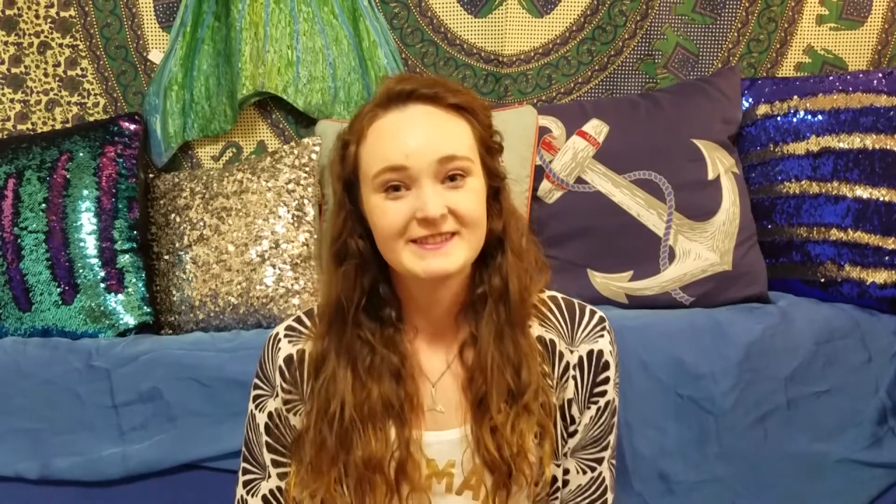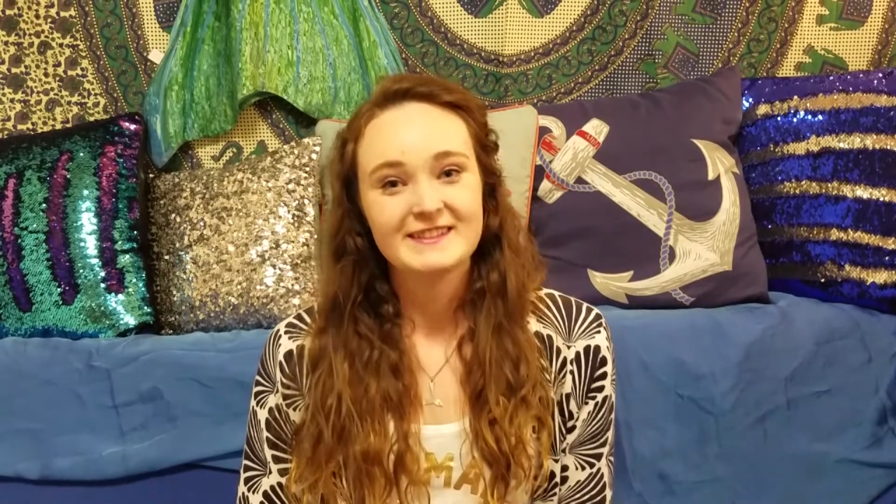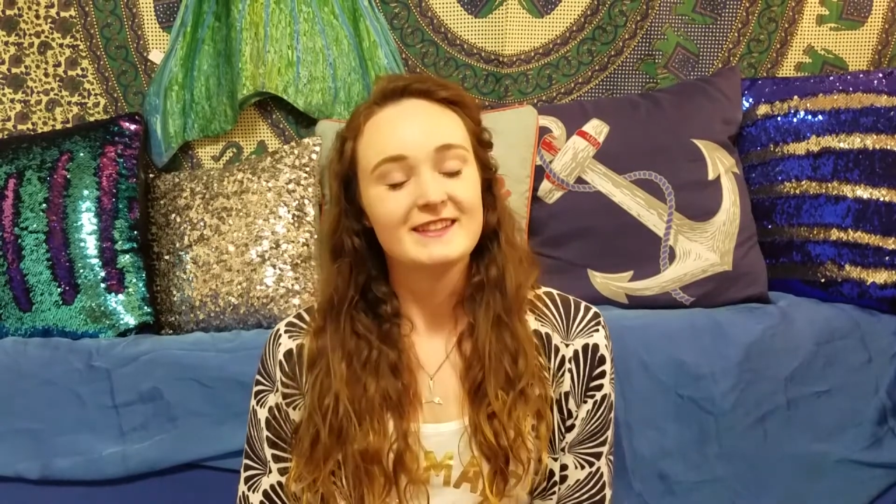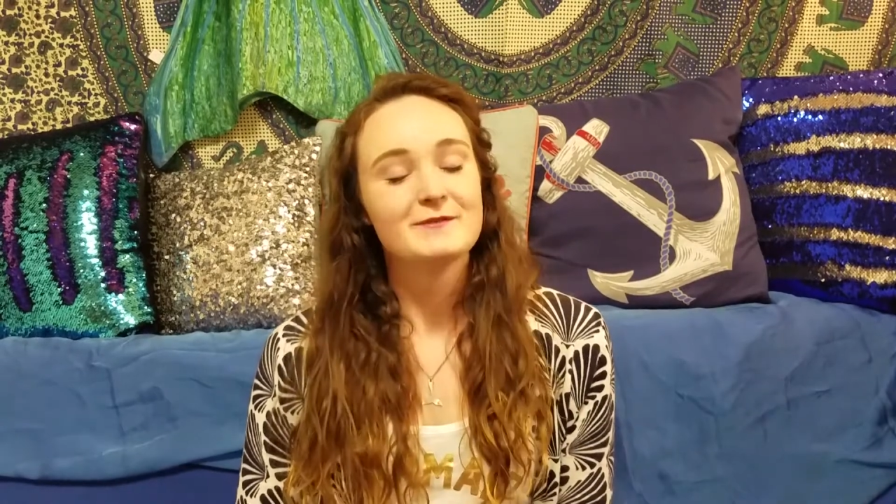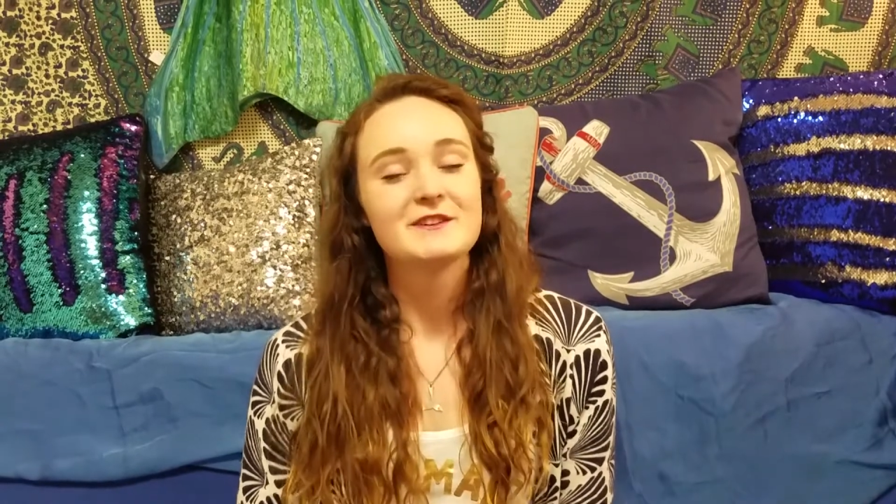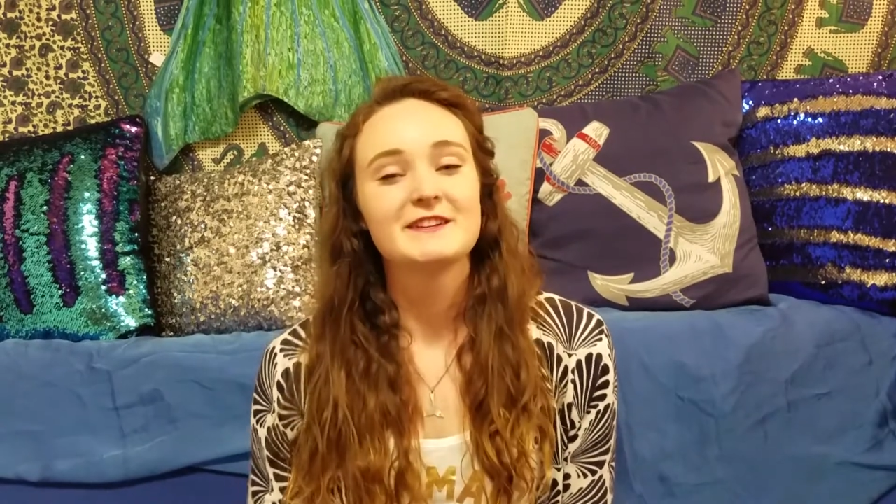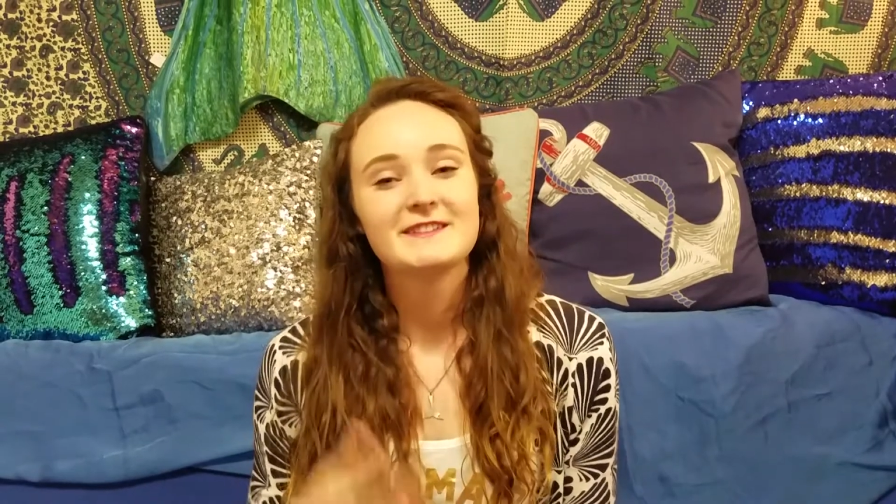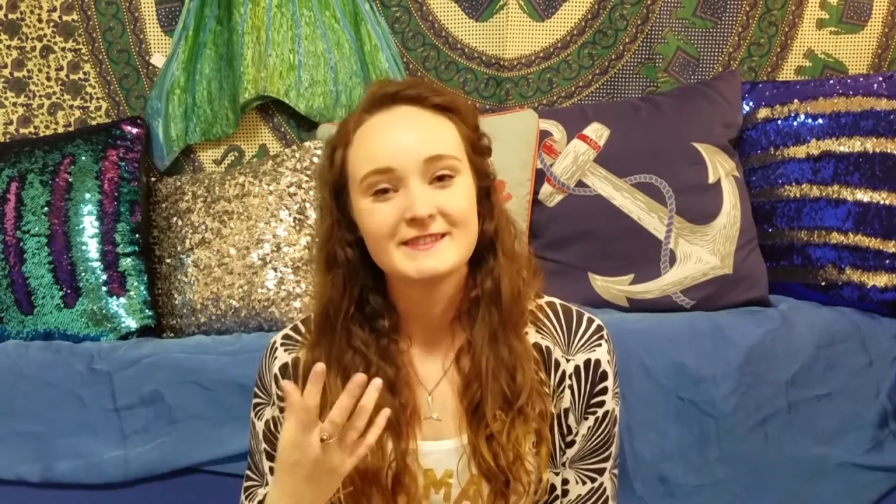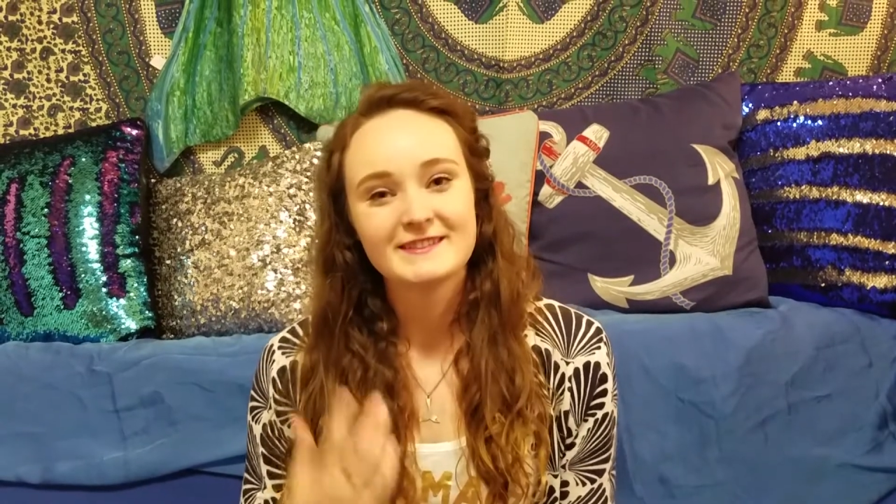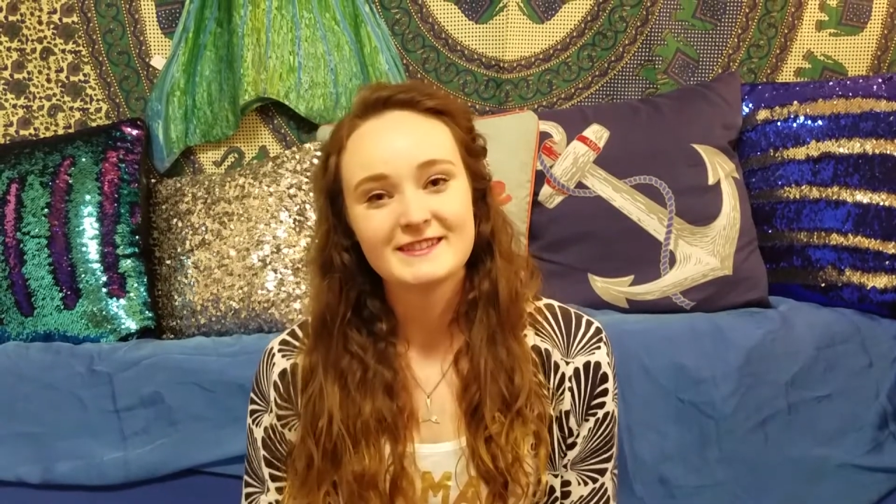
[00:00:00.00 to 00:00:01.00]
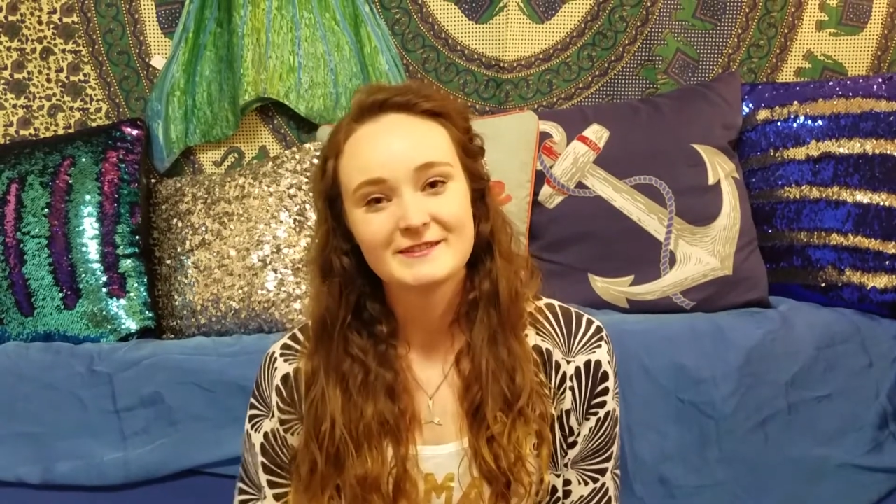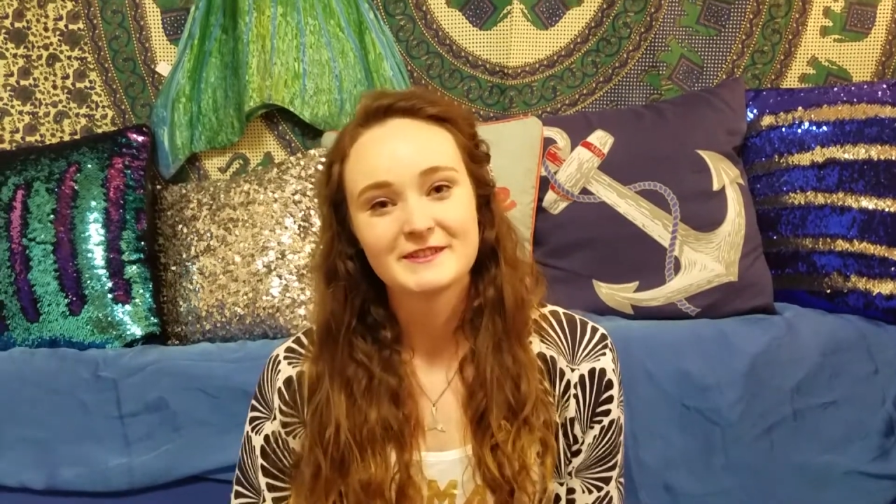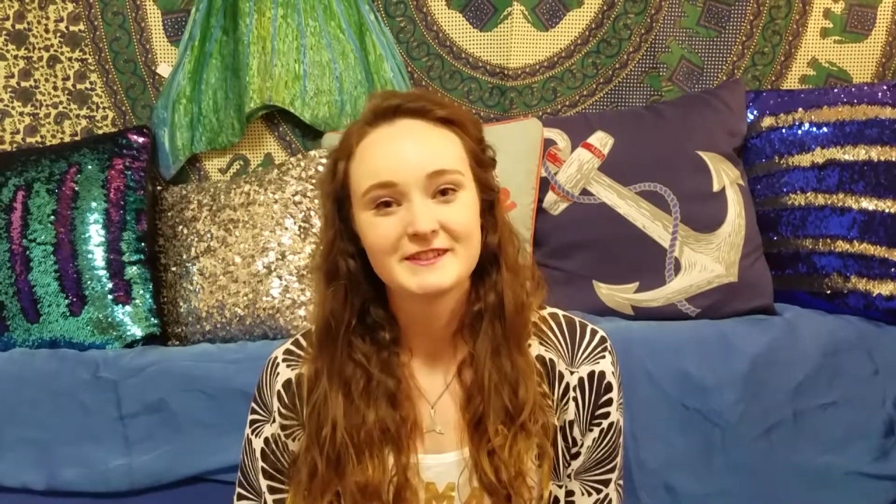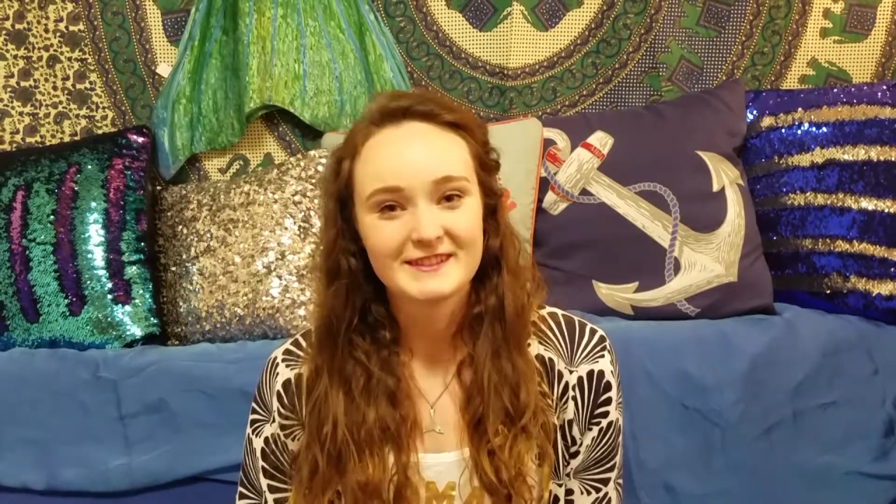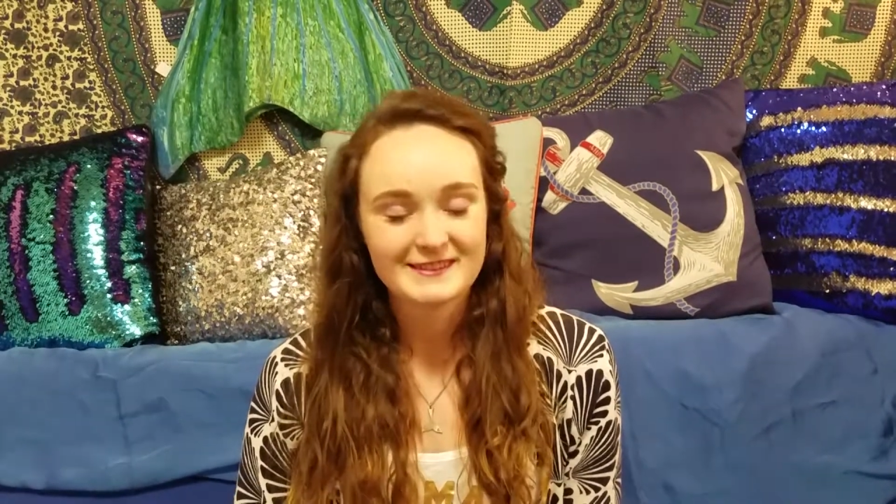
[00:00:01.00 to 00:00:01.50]
And the more you do it, the
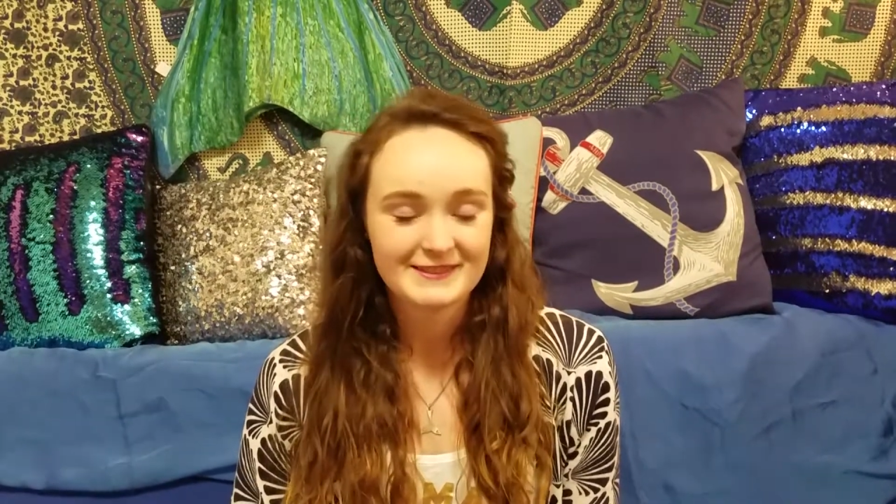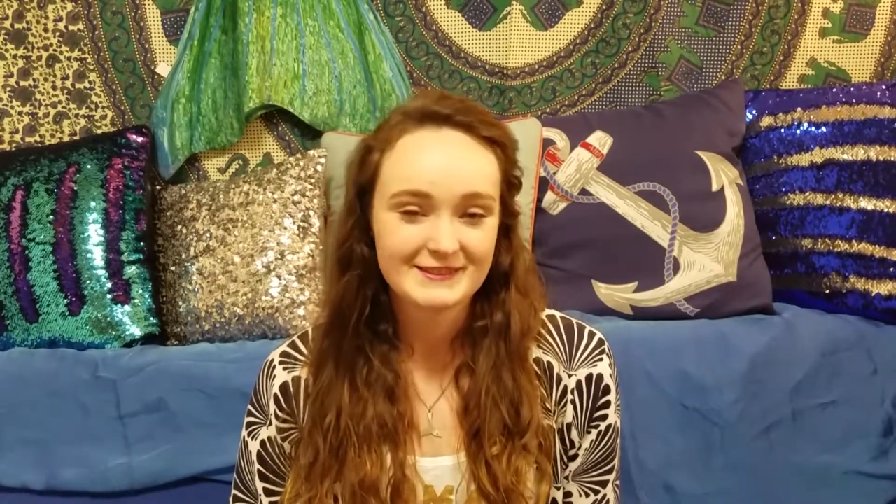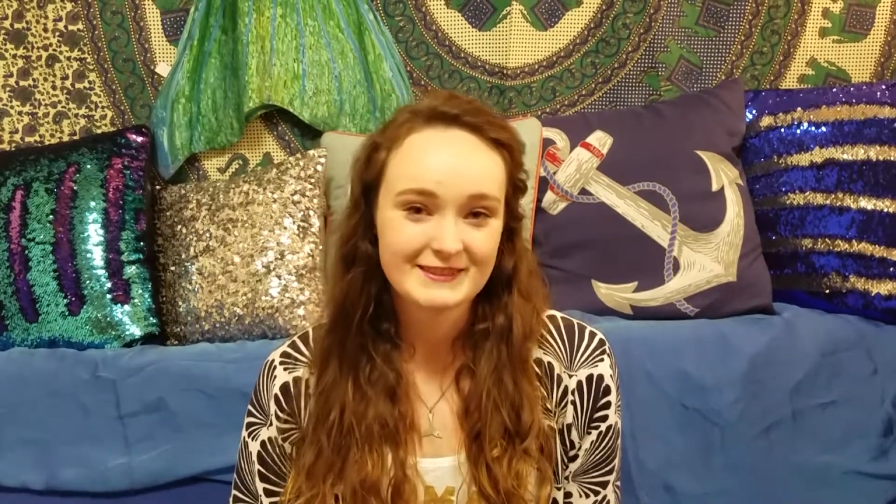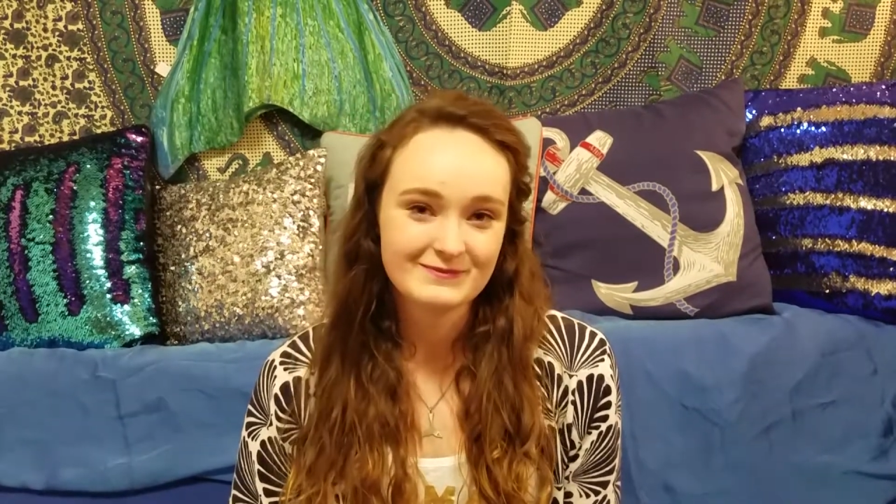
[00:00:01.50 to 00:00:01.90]
more you get used to it.